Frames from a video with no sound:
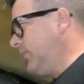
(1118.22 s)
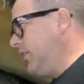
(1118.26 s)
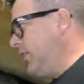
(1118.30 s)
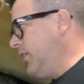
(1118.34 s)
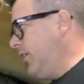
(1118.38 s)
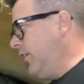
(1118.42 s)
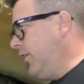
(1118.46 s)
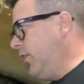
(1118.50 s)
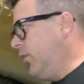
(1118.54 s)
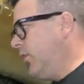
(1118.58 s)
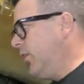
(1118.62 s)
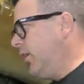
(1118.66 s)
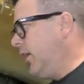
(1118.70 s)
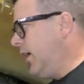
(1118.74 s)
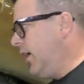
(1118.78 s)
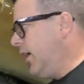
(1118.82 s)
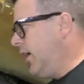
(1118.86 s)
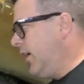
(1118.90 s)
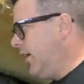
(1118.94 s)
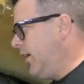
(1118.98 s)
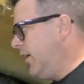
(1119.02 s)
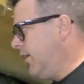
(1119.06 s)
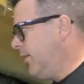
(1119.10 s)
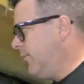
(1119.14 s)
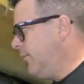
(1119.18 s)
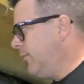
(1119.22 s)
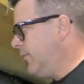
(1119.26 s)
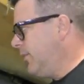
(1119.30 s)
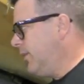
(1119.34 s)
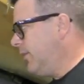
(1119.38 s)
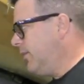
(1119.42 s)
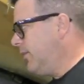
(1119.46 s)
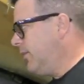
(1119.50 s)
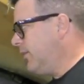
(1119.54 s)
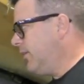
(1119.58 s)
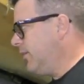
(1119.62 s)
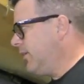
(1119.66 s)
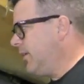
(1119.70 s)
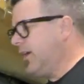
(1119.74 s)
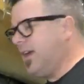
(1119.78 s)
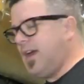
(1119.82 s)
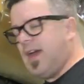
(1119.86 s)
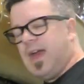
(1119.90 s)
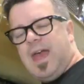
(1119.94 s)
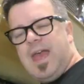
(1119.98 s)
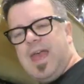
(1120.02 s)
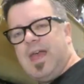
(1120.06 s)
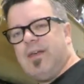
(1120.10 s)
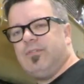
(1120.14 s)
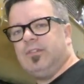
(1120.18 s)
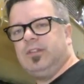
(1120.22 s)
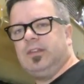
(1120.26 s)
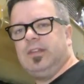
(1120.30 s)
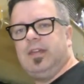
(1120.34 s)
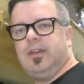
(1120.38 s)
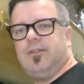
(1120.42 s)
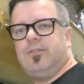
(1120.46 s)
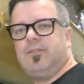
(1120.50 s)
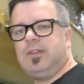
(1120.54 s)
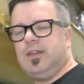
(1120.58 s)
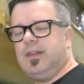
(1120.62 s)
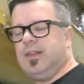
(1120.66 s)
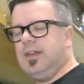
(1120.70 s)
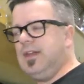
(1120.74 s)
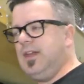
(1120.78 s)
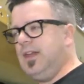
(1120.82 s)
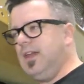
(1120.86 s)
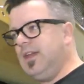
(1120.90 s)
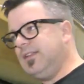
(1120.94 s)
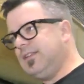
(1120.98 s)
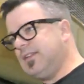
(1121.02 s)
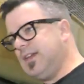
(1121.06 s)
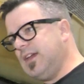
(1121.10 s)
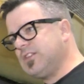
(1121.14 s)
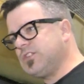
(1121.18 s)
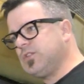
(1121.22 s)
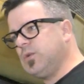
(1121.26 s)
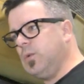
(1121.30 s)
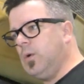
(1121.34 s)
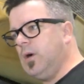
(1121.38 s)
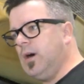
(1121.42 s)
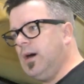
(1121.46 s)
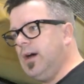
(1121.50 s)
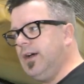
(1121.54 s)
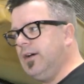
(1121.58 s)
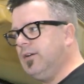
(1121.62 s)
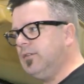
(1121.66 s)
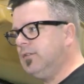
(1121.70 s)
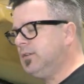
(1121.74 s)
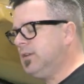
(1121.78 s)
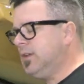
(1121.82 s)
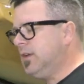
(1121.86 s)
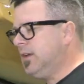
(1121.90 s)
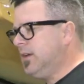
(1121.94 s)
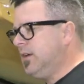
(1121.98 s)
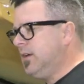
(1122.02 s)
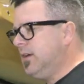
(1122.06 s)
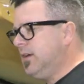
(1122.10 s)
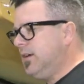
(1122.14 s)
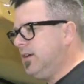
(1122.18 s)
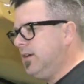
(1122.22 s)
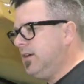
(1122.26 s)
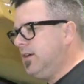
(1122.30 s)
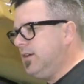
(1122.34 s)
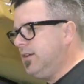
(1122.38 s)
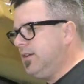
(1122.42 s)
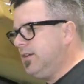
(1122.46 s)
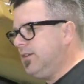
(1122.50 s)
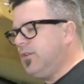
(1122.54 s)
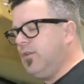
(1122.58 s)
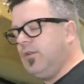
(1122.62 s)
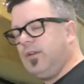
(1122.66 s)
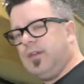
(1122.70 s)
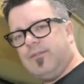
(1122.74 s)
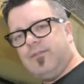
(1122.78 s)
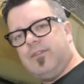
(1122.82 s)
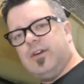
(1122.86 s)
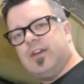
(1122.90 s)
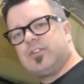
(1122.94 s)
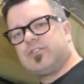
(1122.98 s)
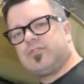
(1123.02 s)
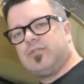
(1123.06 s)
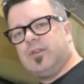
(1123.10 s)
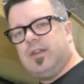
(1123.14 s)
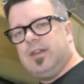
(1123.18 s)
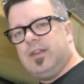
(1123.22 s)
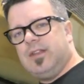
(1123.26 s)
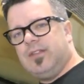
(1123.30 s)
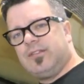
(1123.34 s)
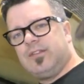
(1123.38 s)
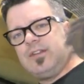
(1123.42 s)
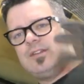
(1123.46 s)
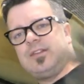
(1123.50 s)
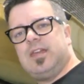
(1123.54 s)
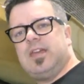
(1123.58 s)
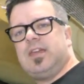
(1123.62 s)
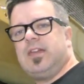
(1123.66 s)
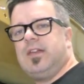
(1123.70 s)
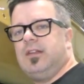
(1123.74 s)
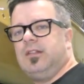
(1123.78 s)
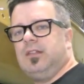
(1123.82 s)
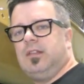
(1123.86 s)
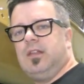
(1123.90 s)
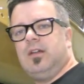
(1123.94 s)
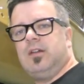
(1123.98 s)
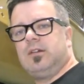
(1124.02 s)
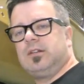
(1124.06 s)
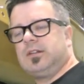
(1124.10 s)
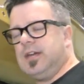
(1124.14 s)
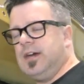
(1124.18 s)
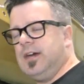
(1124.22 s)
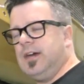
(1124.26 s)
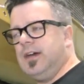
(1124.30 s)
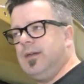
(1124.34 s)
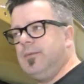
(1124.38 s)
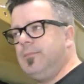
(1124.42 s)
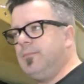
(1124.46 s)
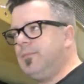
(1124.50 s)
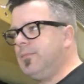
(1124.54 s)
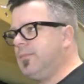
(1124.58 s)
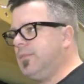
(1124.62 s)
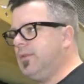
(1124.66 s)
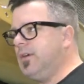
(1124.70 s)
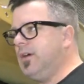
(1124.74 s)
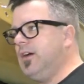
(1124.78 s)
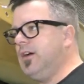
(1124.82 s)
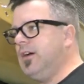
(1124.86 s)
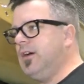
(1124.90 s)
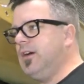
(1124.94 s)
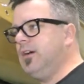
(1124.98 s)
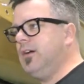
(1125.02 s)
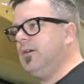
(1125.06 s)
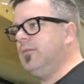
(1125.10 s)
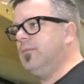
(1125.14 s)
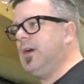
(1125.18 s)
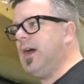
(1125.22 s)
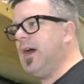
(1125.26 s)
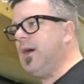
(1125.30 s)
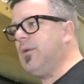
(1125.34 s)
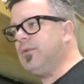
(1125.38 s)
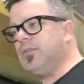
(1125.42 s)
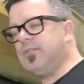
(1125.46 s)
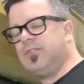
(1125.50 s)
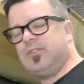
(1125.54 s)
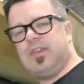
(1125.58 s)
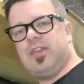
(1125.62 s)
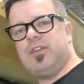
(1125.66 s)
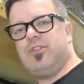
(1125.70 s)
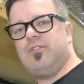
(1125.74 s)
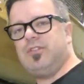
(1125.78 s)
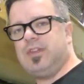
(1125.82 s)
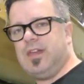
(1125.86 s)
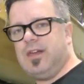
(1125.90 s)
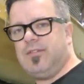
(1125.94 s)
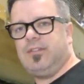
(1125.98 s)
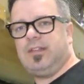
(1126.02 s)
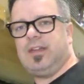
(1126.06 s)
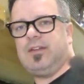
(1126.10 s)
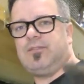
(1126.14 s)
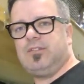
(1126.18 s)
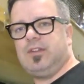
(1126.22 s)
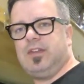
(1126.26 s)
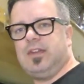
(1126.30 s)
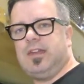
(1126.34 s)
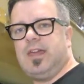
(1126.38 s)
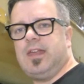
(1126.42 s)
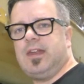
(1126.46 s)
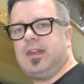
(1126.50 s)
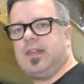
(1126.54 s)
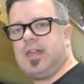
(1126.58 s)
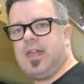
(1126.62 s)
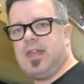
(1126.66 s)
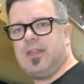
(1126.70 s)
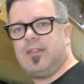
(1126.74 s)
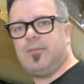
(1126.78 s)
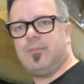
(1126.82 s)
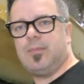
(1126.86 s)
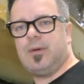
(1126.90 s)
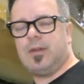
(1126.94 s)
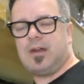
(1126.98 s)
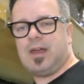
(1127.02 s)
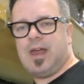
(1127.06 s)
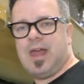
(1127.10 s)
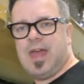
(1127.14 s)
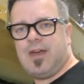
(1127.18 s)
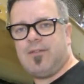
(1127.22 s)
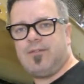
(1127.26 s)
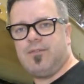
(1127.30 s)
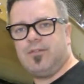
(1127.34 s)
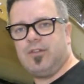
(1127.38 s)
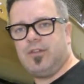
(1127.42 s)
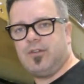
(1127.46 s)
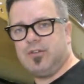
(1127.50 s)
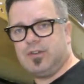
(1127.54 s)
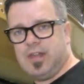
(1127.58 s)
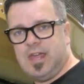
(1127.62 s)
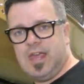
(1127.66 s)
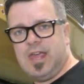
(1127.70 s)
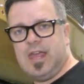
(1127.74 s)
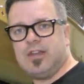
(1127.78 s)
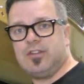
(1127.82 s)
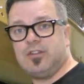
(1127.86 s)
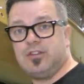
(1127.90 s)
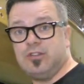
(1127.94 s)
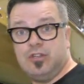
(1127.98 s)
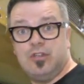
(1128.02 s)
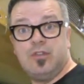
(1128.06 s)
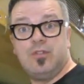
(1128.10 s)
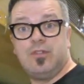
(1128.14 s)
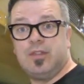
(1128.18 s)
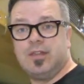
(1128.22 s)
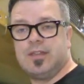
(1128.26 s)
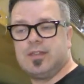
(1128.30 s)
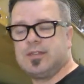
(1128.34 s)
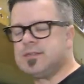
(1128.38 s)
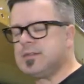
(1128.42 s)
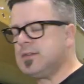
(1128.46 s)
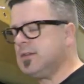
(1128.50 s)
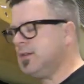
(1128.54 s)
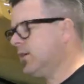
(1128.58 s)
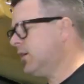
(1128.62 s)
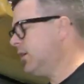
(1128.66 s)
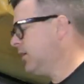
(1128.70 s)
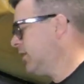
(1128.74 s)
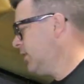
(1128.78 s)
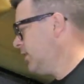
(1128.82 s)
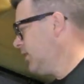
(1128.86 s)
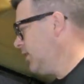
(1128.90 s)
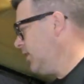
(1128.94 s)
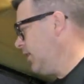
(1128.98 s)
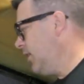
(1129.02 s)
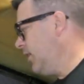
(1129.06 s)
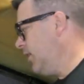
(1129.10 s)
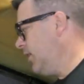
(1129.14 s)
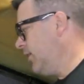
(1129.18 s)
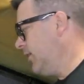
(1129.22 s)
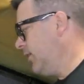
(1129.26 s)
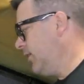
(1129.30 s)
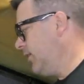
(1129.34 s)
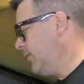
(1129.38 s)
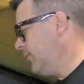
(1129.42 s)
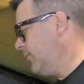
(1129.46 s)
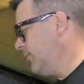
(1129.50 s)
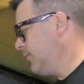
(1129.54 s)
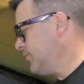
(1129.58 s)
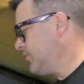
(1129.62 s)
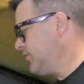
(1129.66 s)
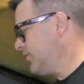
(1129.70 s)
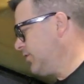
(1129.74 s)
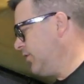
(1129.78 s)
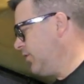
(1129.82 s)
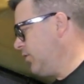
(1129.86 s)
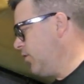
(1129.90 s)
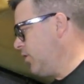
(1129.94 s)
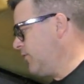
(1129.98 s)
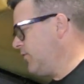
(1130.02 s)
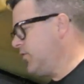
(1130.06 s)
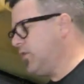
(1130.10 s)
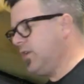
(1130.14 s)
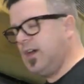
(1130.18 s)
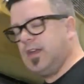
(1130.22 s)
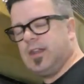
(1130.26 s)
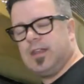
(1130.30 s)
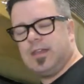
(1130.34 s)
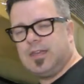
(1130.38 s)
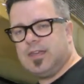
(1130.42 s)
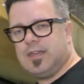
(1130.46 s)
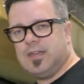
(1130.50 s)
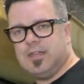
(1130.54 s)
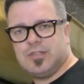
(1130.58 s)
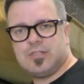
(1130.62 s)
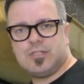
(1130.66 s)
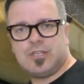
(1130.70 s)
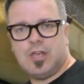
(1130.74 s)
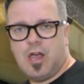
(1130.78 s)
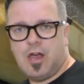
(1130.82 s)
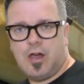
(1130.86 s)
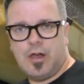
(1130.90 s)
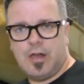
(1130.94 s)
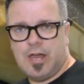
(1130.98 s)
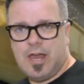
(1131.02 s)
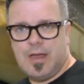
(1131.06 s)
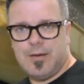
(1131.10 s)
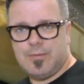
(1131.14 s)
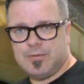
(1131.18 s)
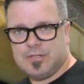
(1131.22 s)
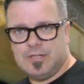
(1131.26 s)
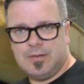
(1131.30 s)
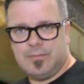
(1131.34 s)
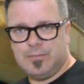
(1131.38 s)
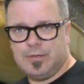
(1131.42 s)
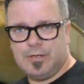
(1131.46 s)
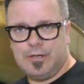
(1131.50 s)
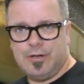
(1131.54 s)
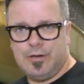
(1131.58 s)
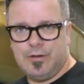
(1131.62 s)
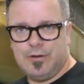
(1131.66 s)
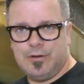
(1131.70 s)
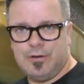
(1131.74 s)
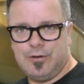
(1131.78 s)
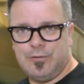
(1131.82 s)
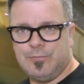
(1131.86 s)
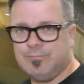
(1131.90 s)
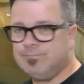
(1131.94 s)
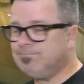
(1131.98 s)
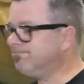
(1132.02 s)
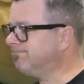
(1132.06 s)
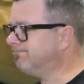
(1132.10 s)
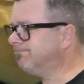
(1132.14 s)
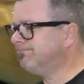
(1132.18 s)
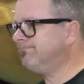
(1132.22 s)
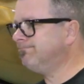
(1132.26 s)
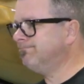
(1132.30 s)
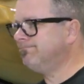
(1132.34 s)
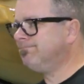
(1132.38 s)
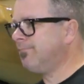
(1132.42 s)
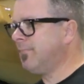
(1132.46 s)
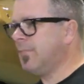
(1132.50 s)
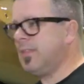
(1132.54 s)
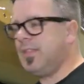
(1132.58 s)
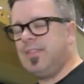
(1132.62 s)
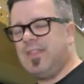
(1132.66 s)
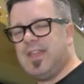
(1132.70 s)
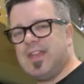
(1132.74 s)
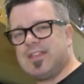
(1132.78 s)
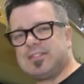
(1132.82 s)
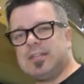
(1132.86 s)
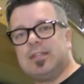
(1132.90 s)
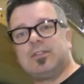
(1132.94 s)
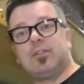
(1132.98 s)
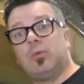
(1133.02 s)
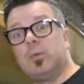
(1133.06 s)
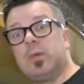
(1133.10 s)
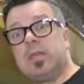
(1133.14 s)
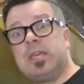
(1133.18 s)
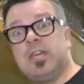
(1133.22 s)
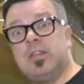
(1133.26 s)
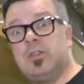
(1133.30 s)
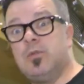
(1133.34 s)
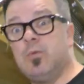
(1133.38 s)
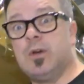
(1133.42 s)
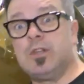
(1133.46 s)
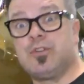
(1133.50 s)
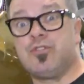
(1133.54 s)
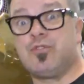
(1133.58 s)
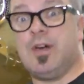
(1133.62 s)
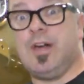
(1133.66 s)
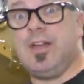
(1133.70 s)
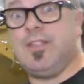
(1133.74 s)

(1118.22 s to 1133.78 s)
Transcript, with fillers: you know, um, I have a lift. It takes a while. Don't get frustrated. It's going to take you a long time. Um, I would say you definitely have to dedicate the better half of your day to do this. Um, so if you got a kid's soccer game or something to go to, that's not the weekend you want to